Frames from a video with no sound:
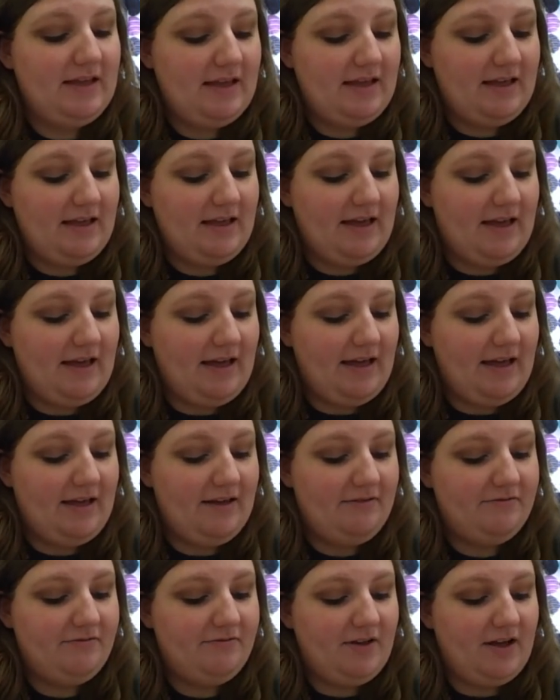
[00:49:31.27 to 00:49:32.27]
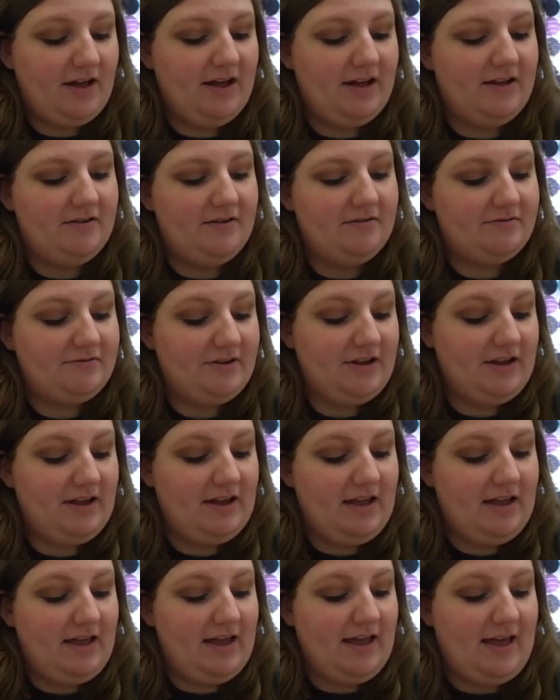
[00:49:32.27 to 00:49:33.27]
f of
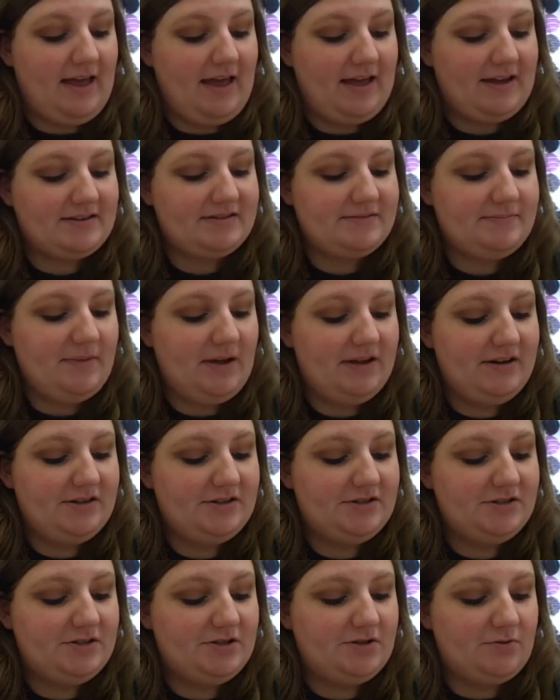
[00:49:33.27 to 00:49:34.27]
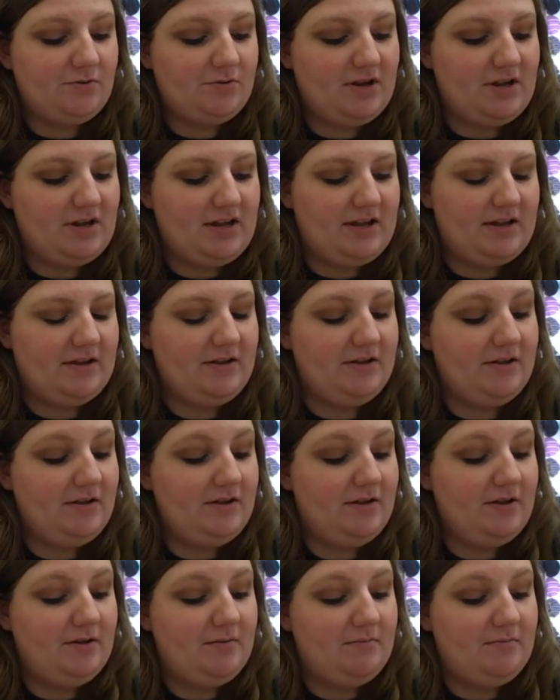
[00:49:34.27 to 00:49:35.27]
x minus 3
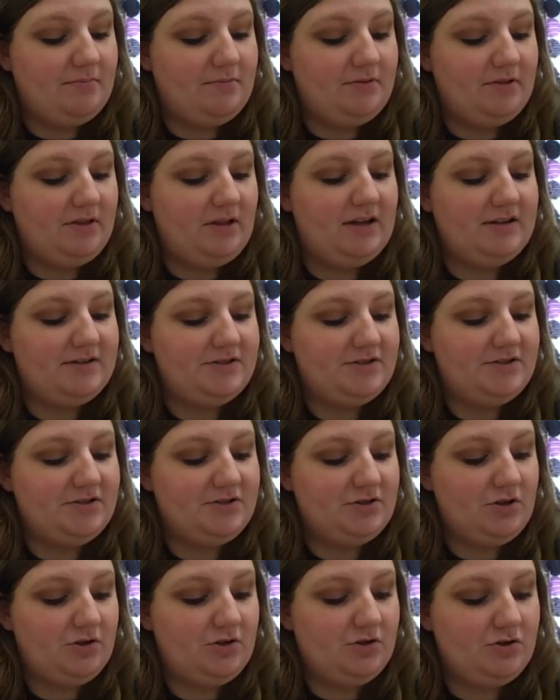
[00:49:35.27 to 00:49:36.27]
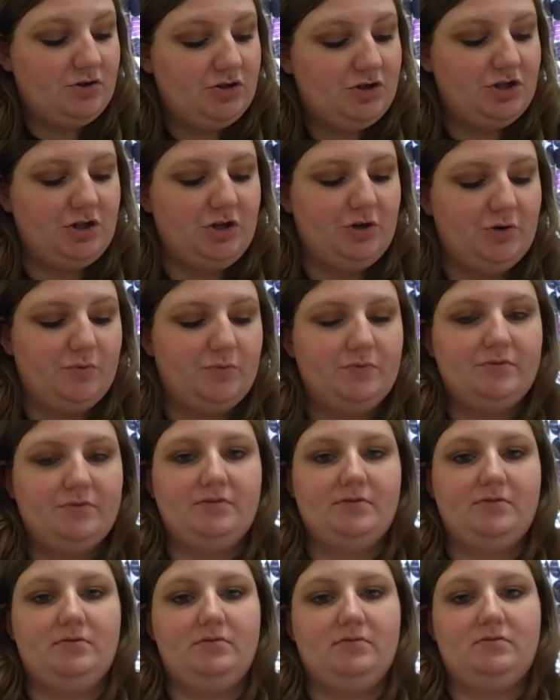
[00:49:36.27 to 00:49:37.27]
plus 2.
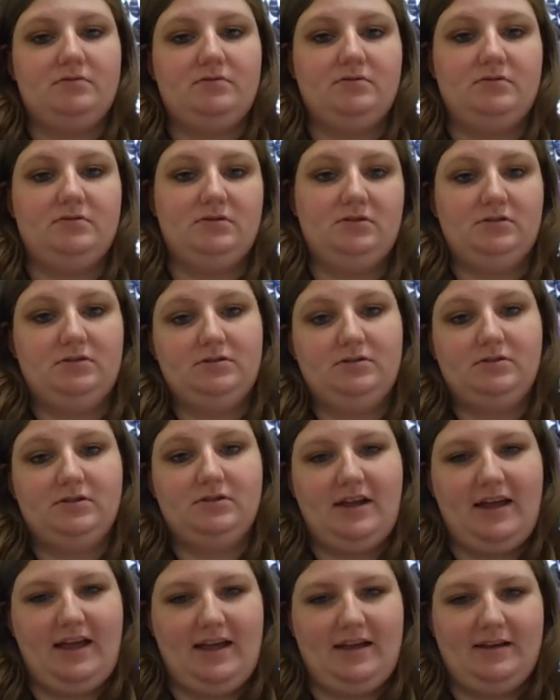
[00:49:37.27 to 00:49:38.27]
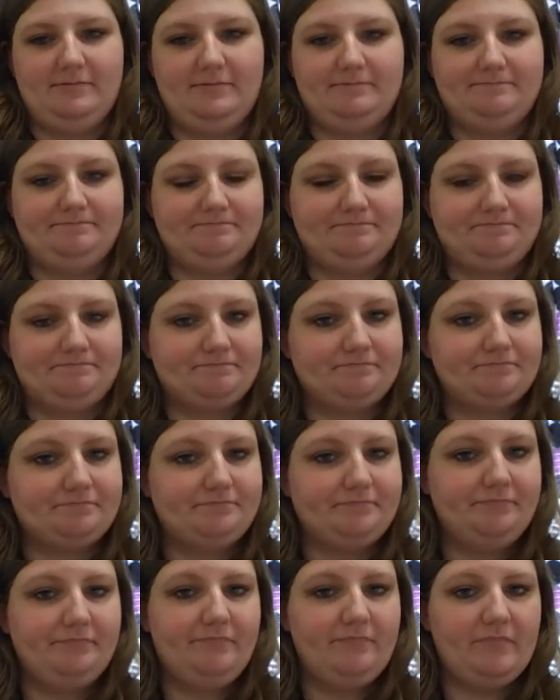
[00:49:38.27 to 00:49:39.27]
Okay?
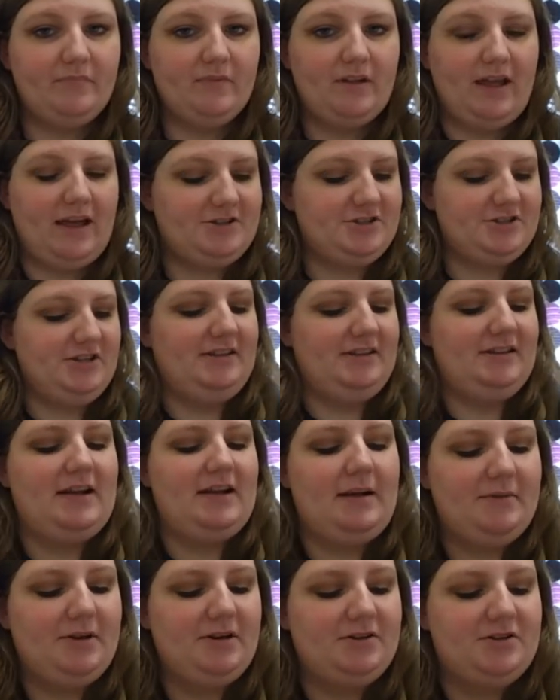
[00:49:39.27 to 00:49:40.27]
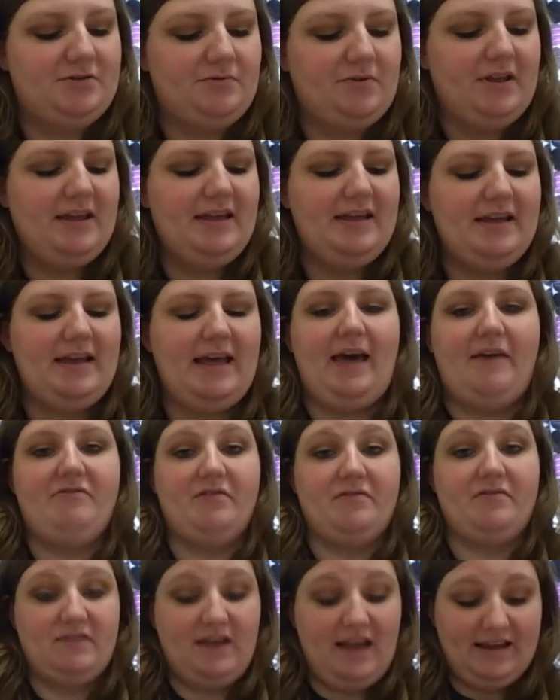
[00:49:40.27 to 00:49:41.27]
Actually, I'm going to do f of
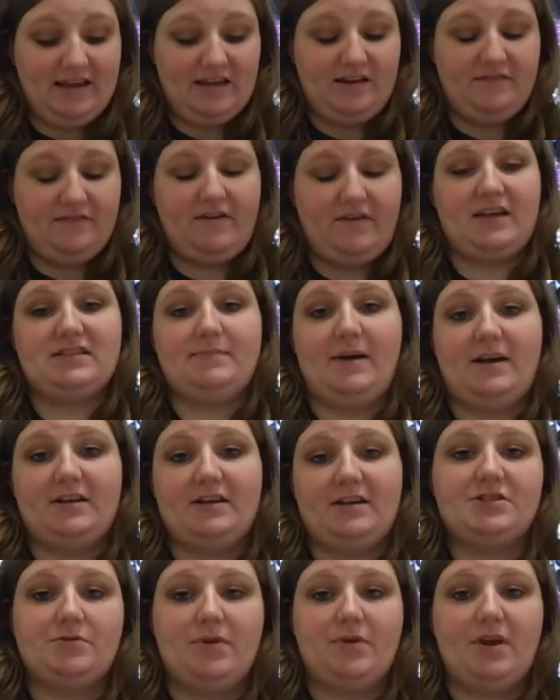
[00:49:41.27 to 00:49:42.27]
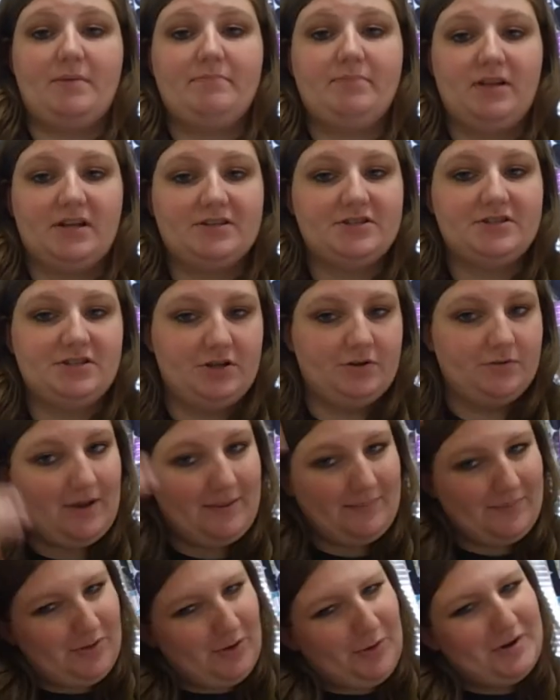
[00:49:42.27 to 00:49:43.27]
negative x minus 3 plus 2. I'm
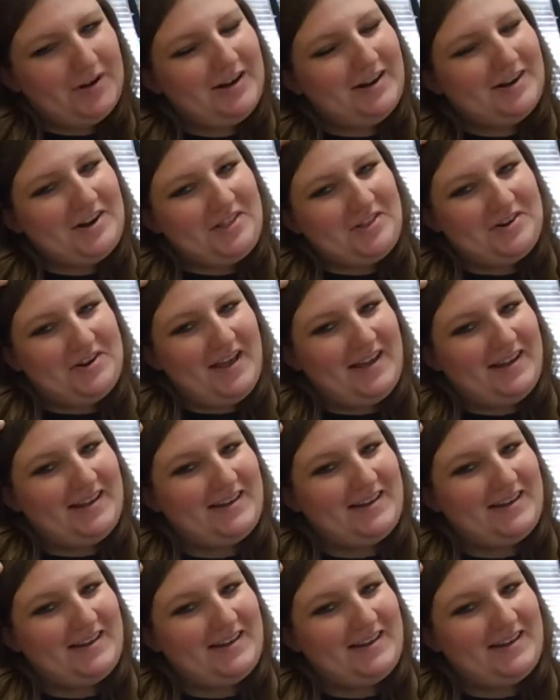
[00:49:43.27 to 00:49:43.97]
throwing in another negative.